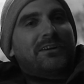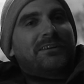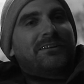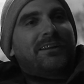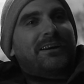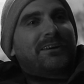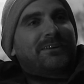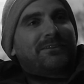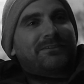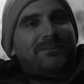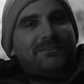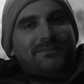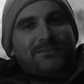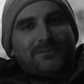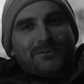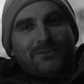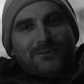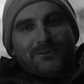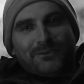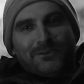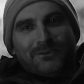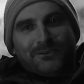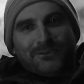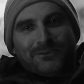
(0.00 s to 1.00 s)
And like,
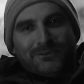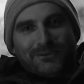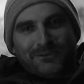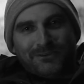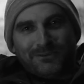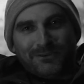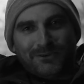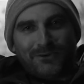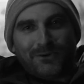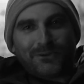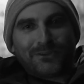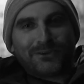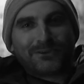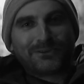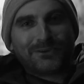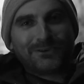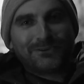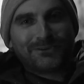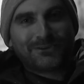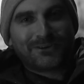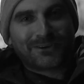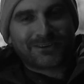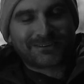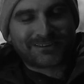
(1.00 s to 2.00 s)
all the
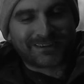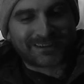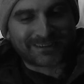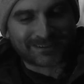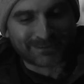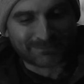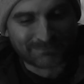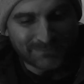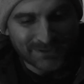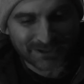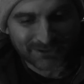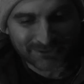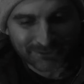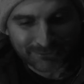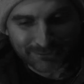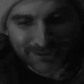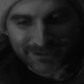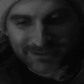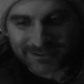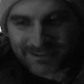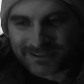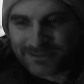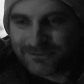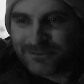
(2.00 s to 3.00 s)
dudes got is like this big
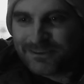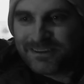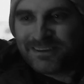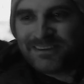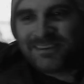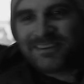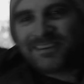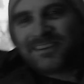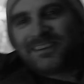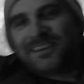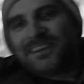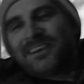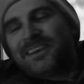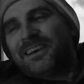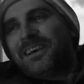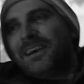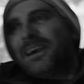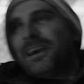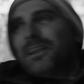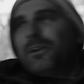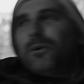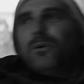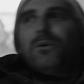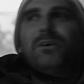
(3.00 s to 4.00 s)
screen TV.
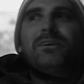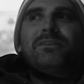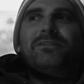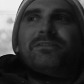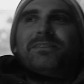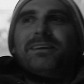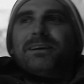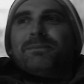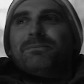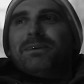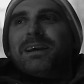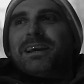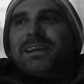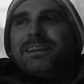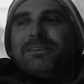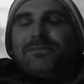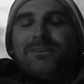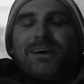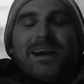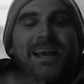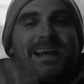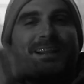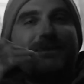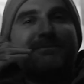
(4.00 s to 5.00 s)
And I always think, man, if
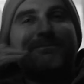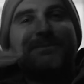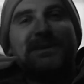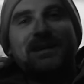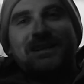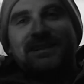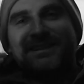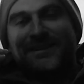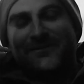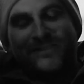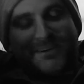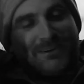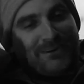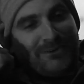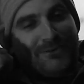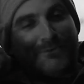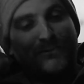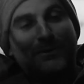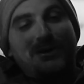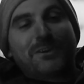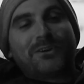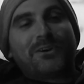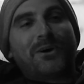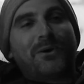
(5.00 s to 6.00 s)
I had been, if I
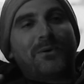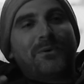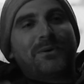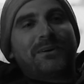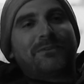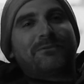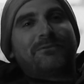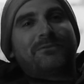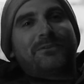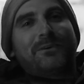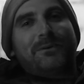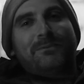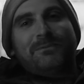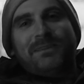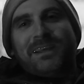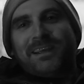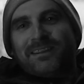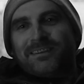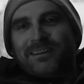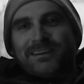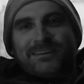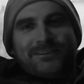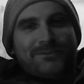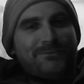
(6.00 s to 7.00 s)
would have known and filmed
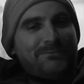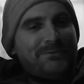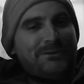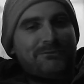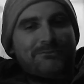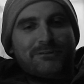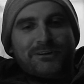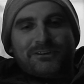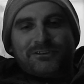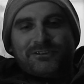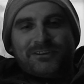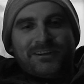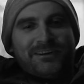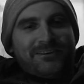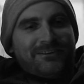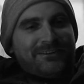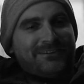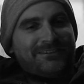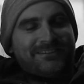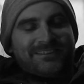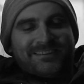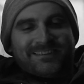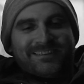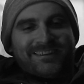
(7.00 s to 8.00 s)
that, like you'd be rich now,
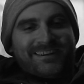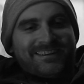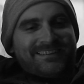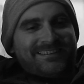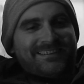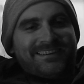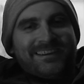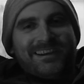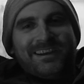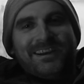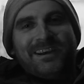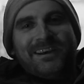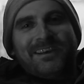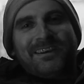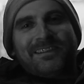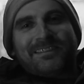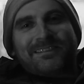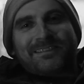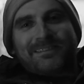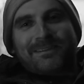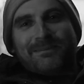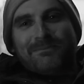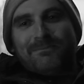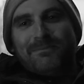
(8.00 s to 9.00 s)
because it's like
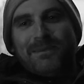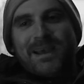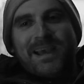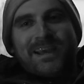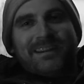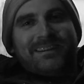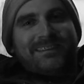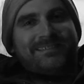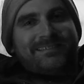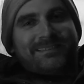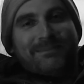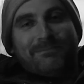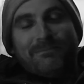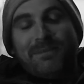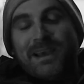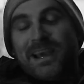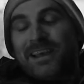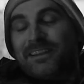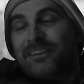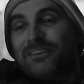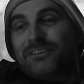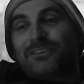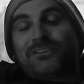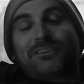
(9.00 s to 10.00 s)
it's the
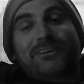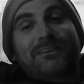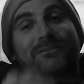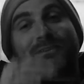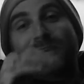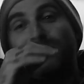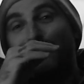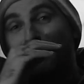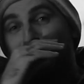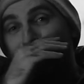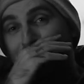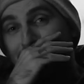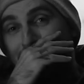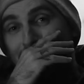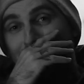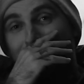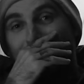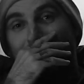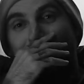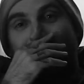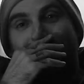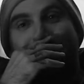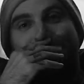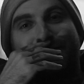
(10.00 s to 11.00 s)
maddest shit I've ever heard in
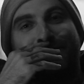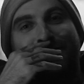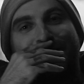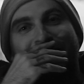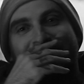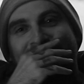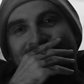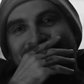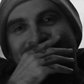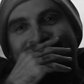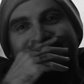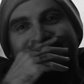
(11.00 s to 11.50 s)
my life, man.